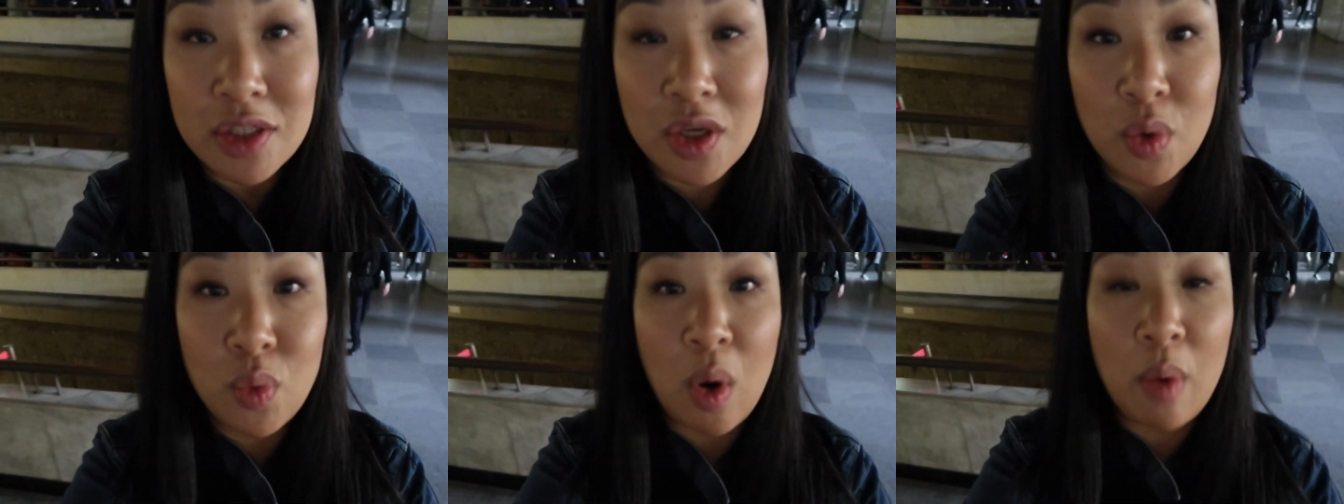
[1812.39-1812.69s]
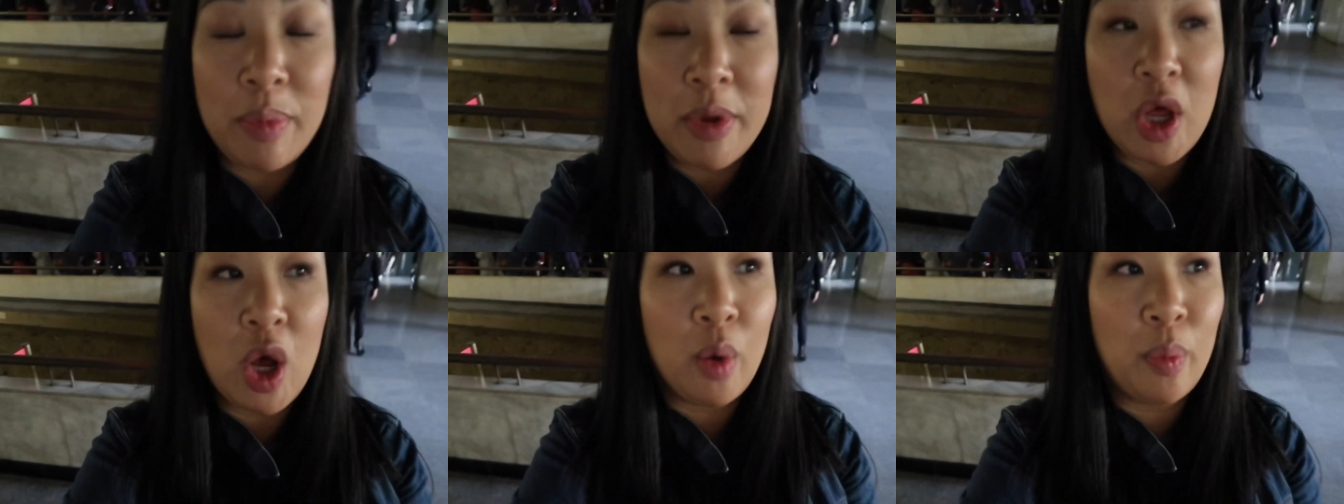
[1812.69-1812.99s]
So it
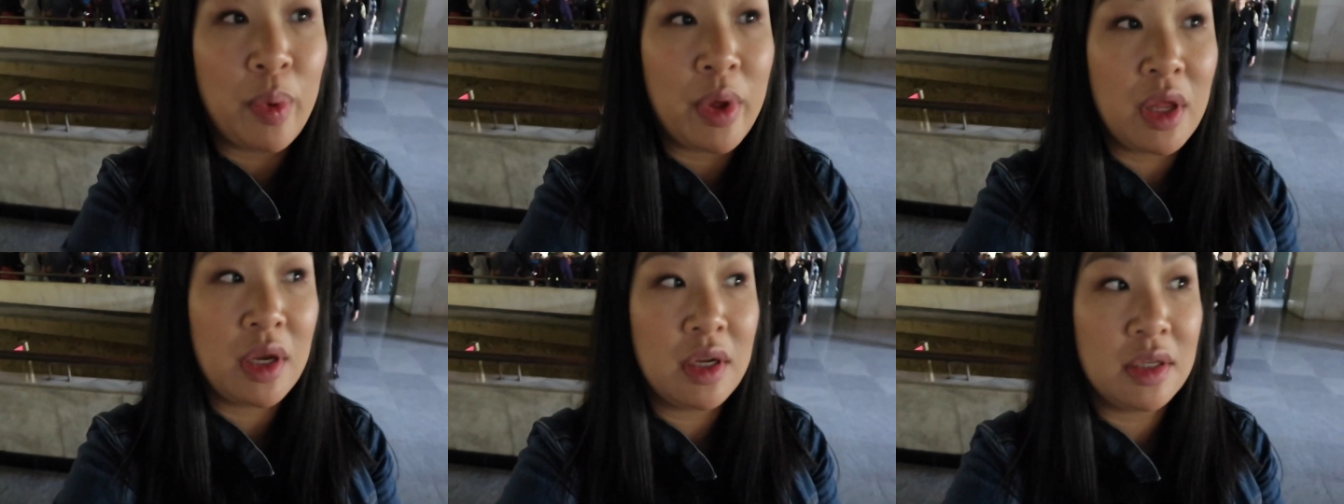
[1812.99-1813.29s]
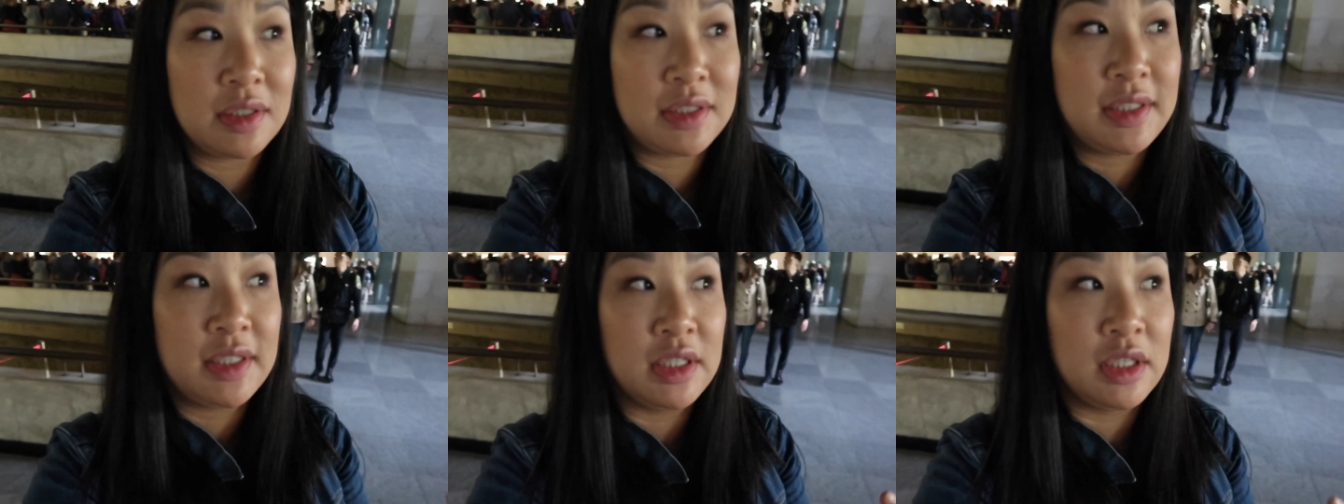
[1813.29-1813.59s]
won't be open
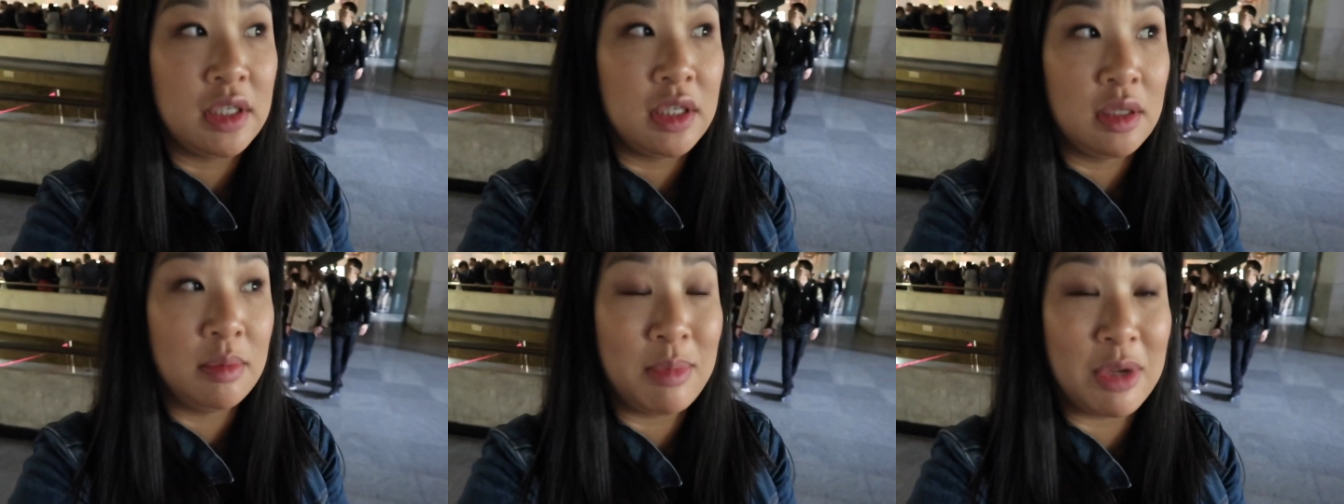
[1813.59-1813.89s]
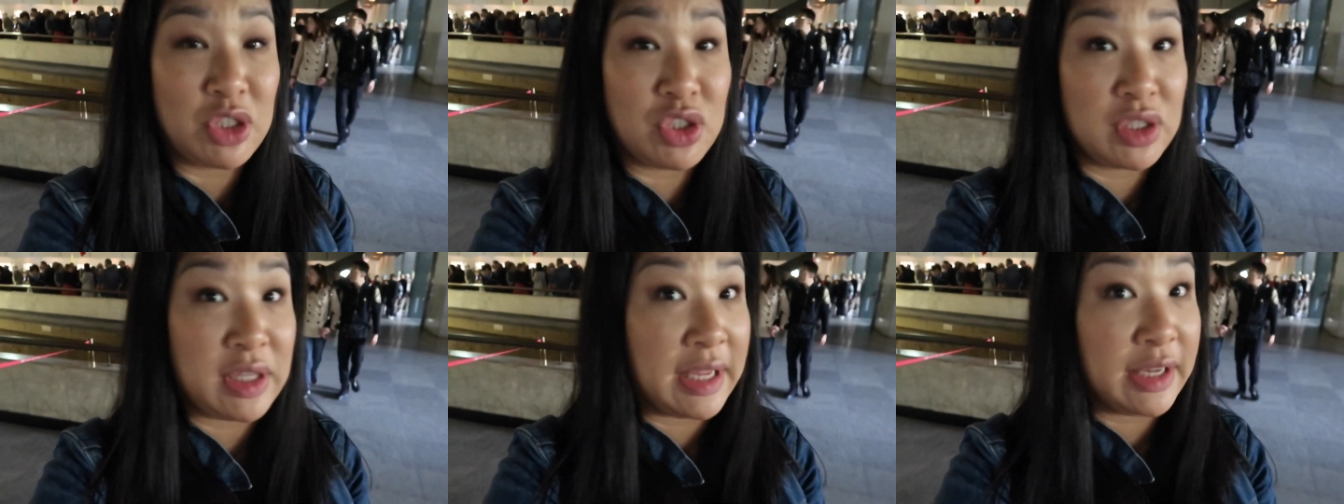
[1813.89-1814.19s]
until
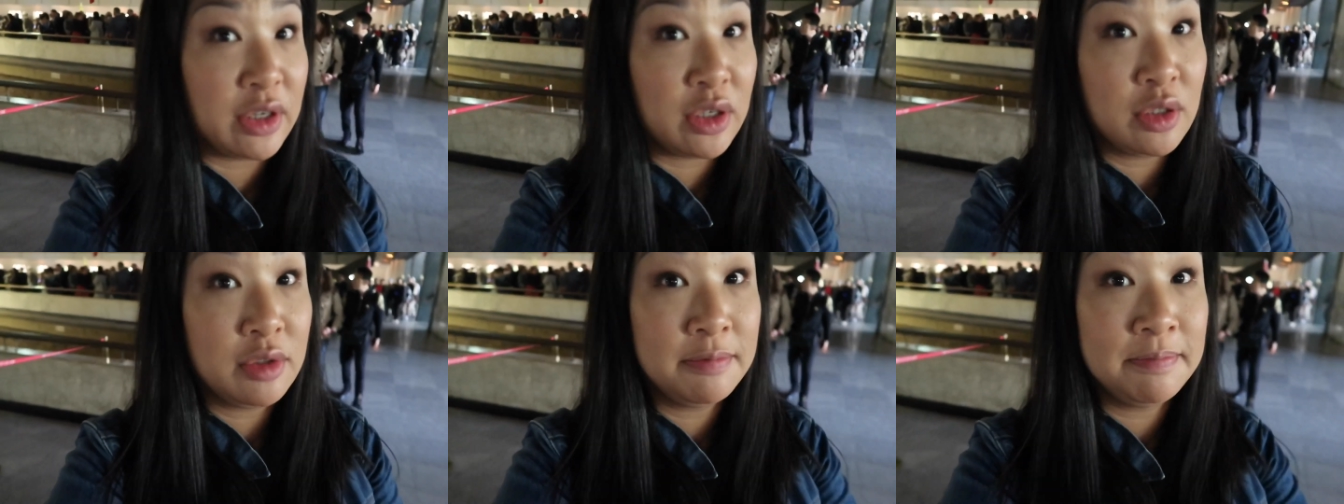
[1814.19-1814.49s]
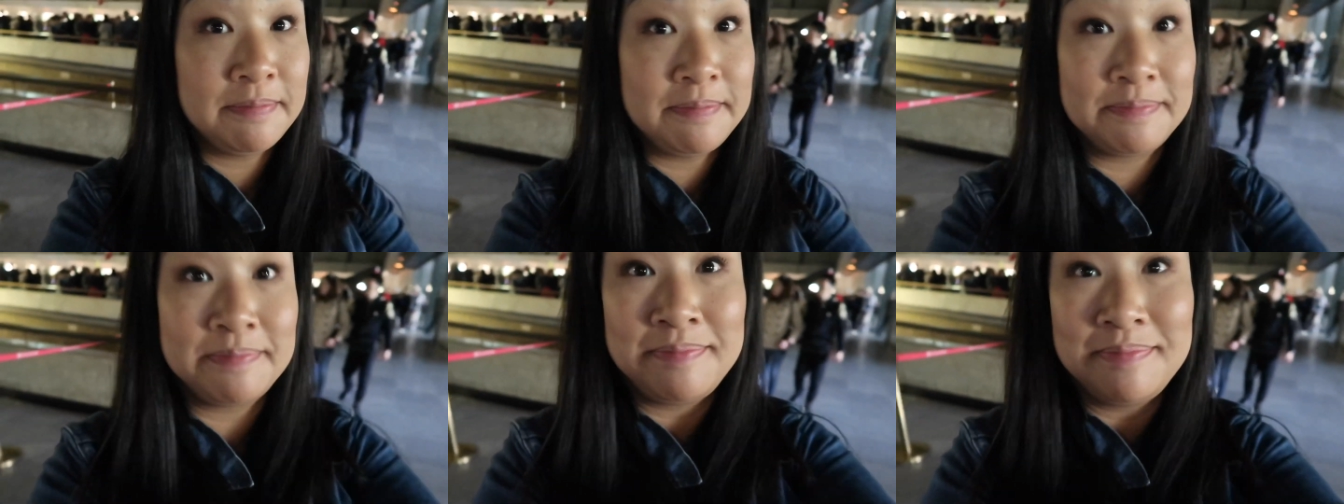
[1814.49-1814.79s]
much later.
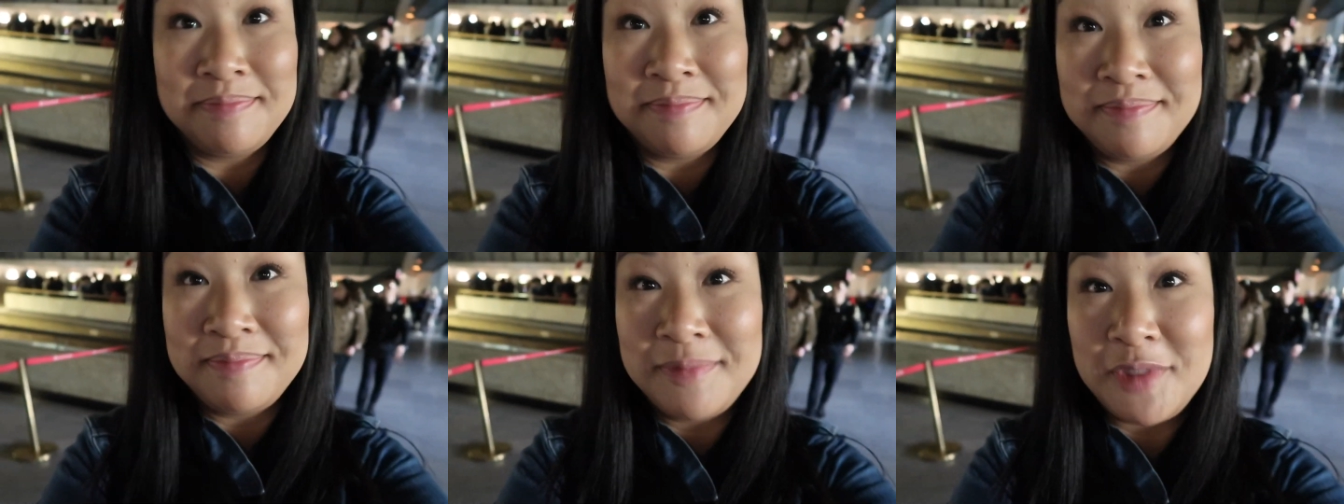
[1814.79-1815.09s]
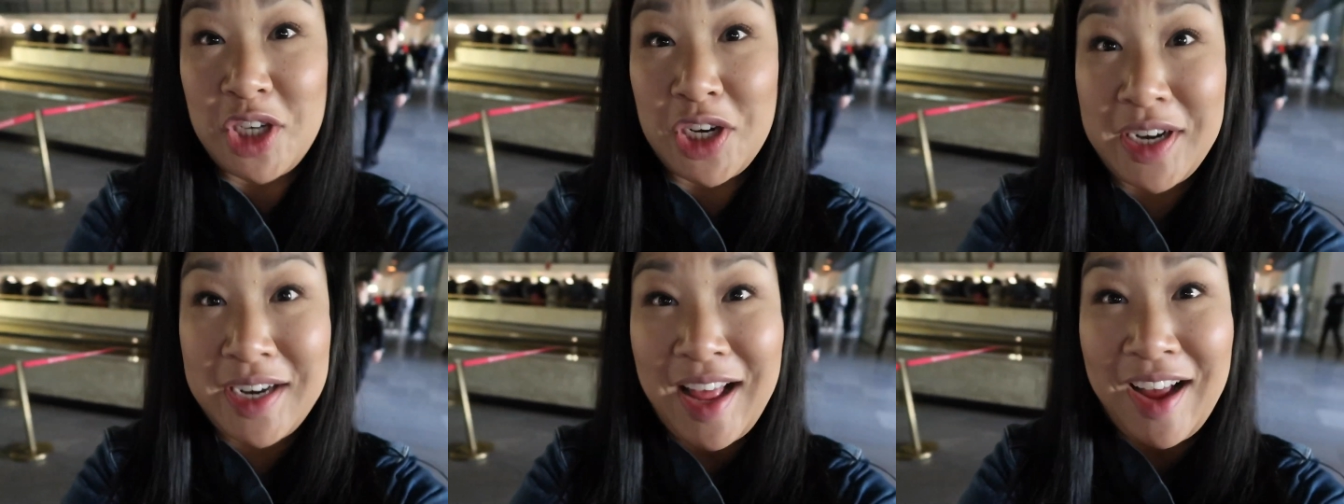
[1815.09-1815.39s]

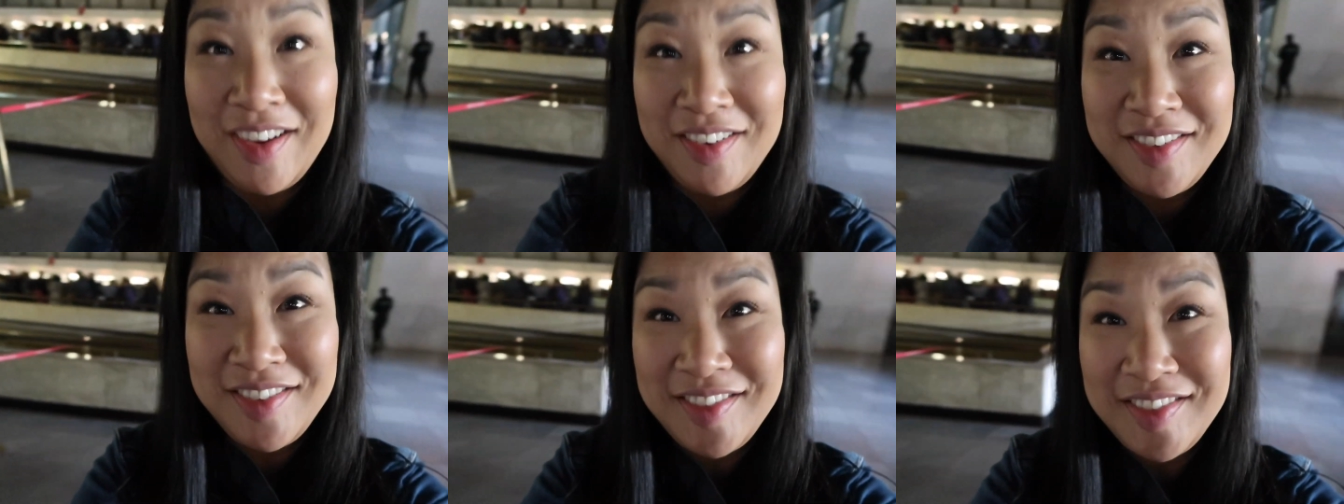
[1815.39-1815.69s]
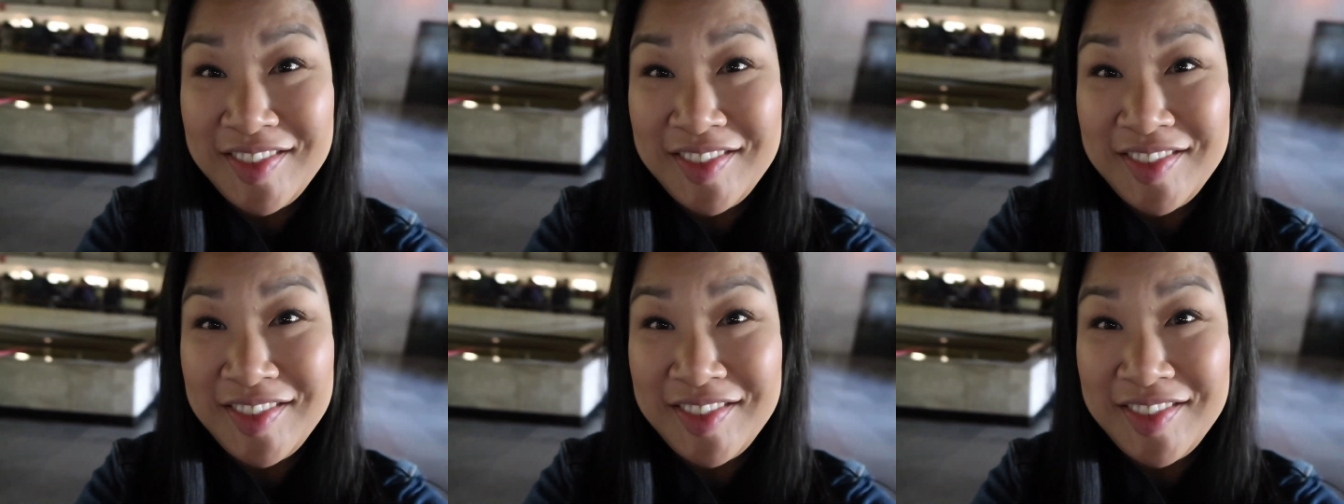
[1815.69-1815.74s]
Check it out.